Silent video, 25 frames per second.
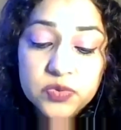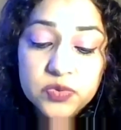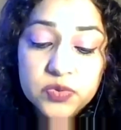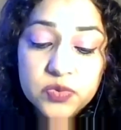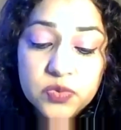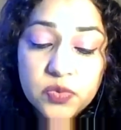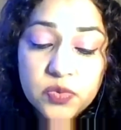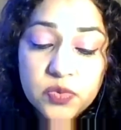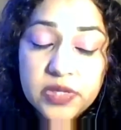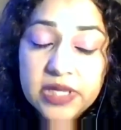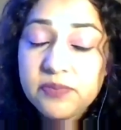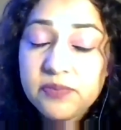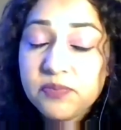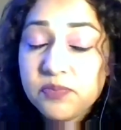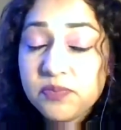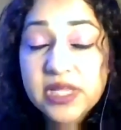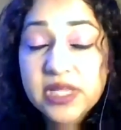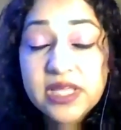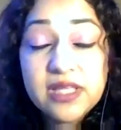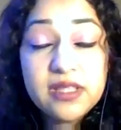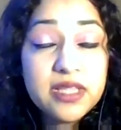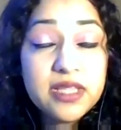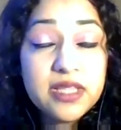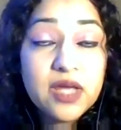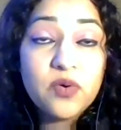So
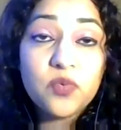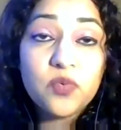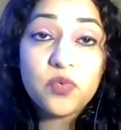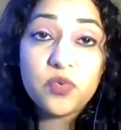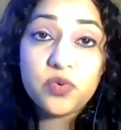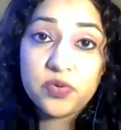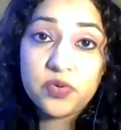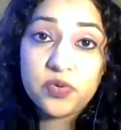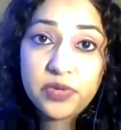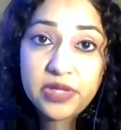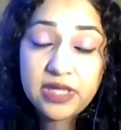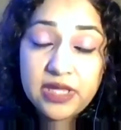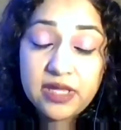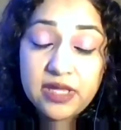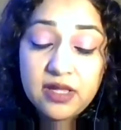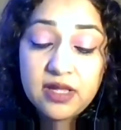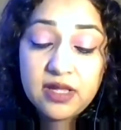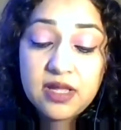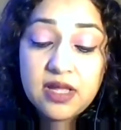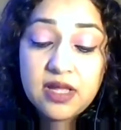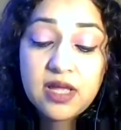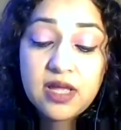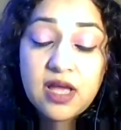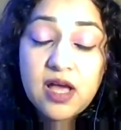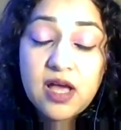in their own way,
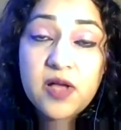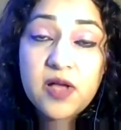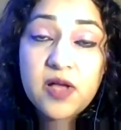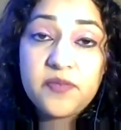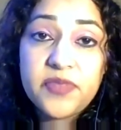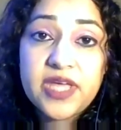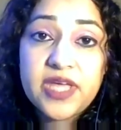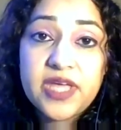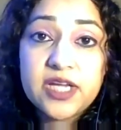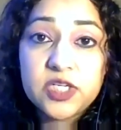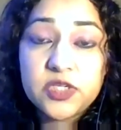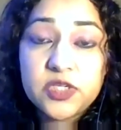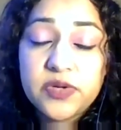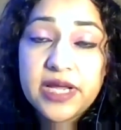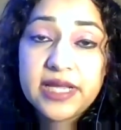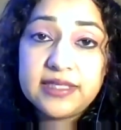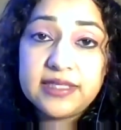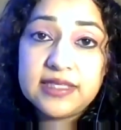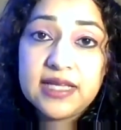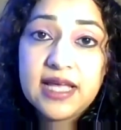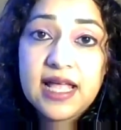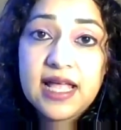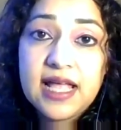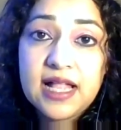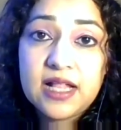they're trying
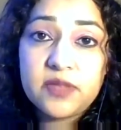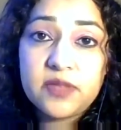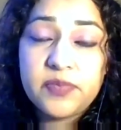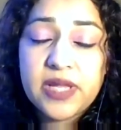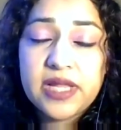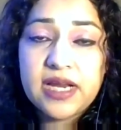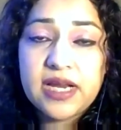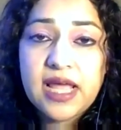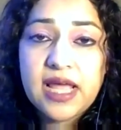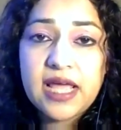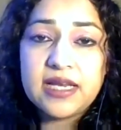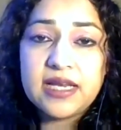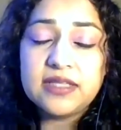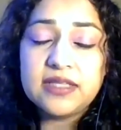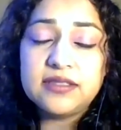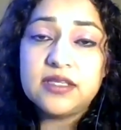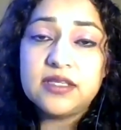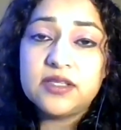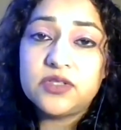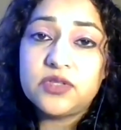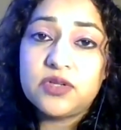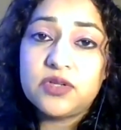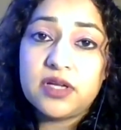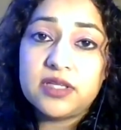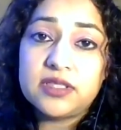to help. And this
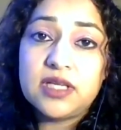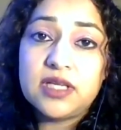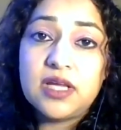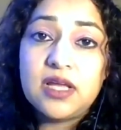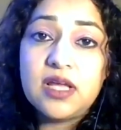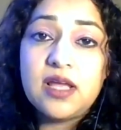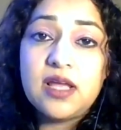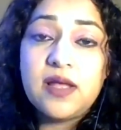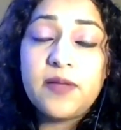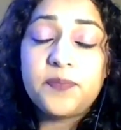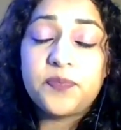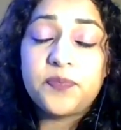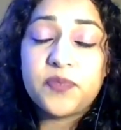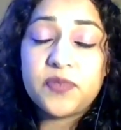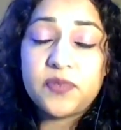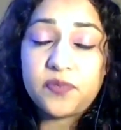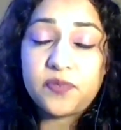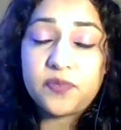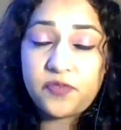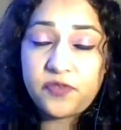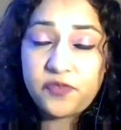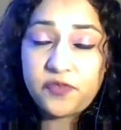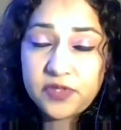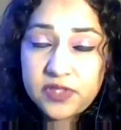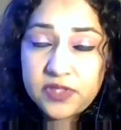is not,
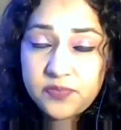for